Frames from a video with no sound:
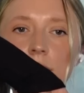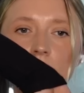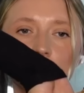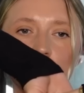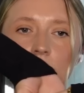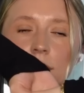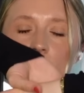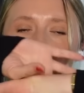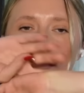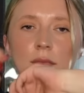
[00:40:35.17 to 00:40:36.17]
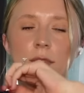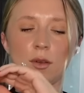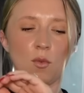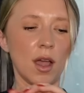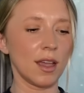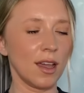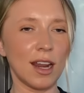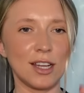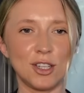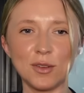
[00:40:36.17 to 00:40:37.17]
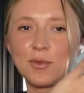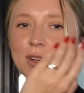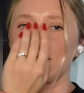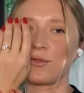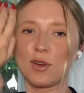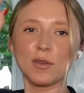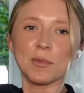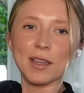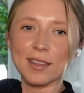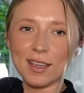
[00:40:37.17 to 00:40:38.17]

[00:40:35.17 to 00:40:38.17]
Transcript: it just about equal or is it I do what is wrong with me?